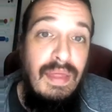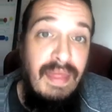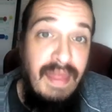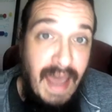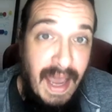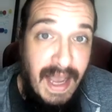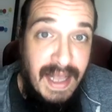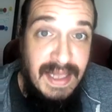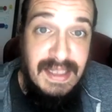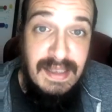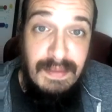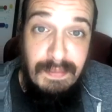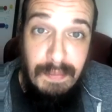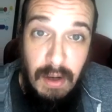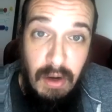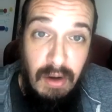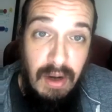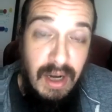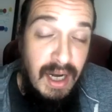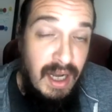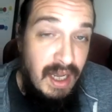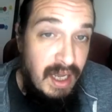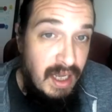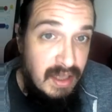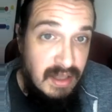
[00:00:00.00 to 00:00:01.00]
that
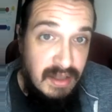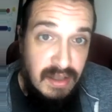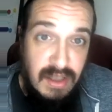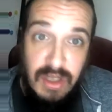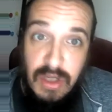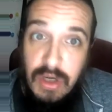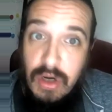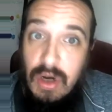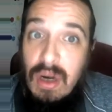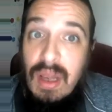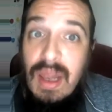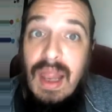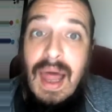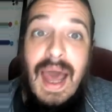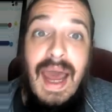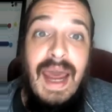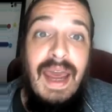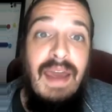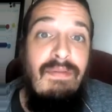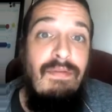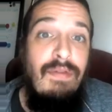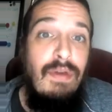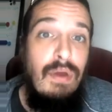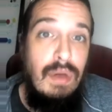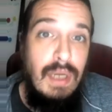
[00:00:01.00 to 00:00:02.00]
spirit into your
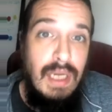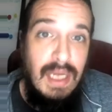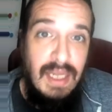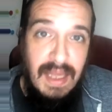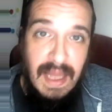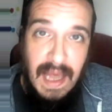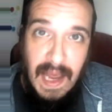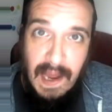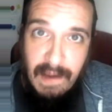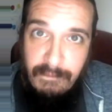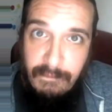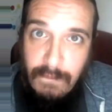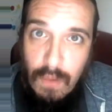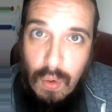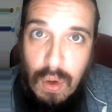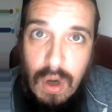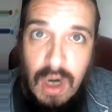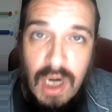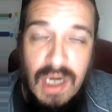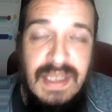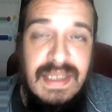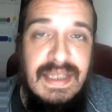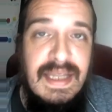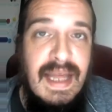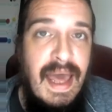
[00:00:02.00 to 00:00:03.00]
life. You need that
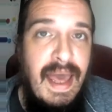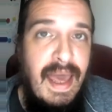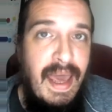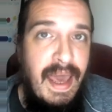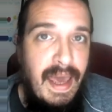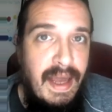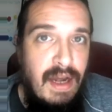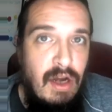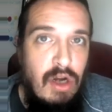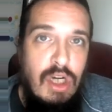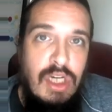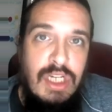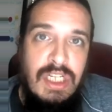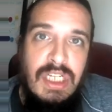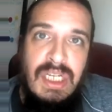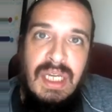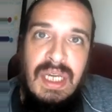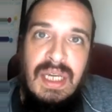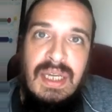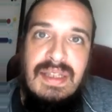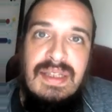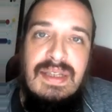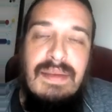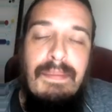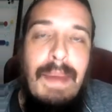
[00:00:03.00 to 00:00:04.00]
force, that
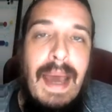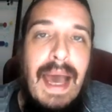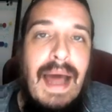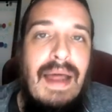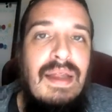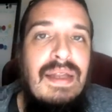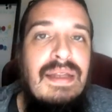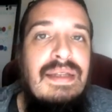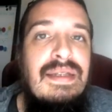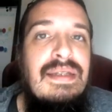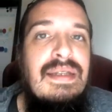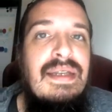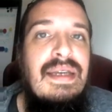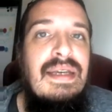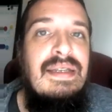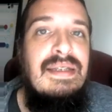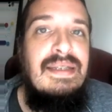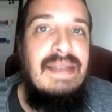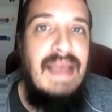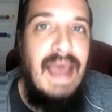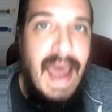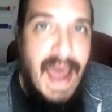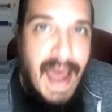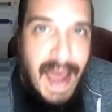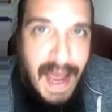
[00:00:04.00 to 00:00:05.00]
energy to balance
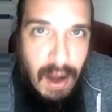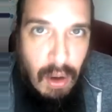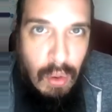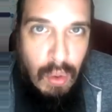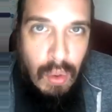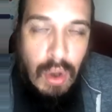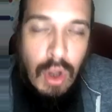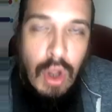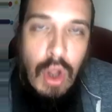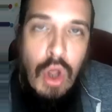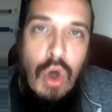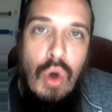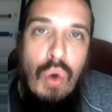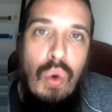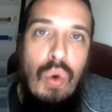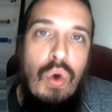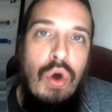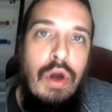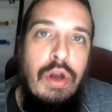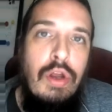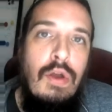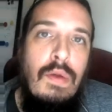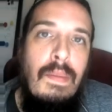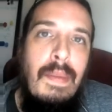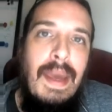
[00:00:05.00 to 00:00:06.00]
things out,
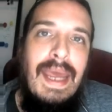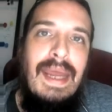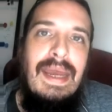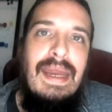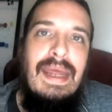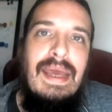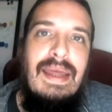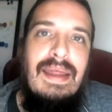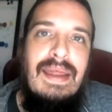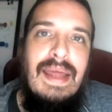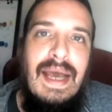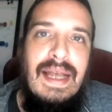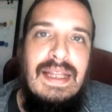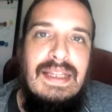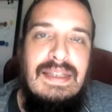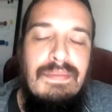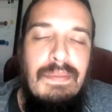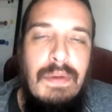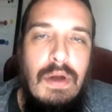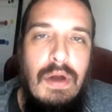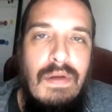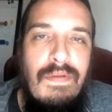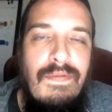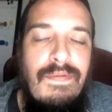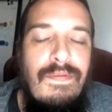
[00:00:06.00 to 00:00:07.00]
or you may need that
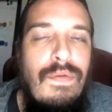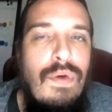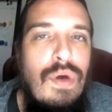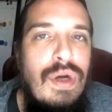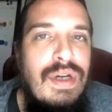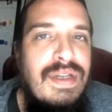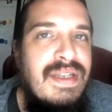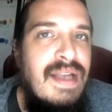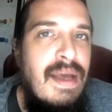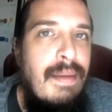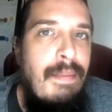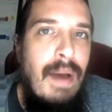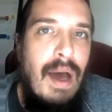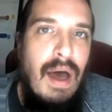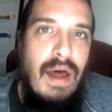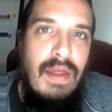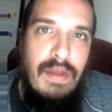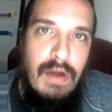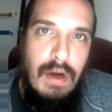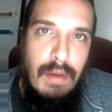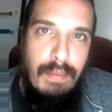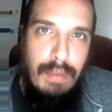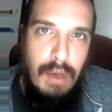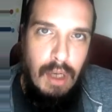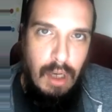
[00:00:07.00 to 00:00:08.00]
spirit for some
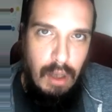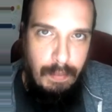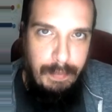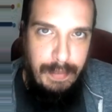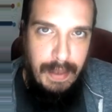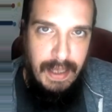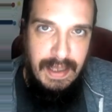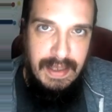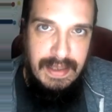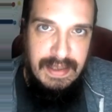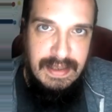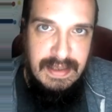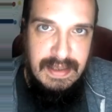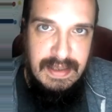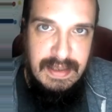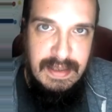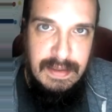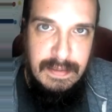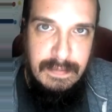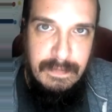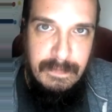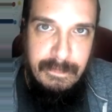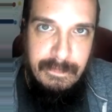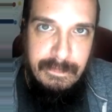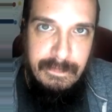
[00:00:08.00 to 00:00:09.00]
other purpose.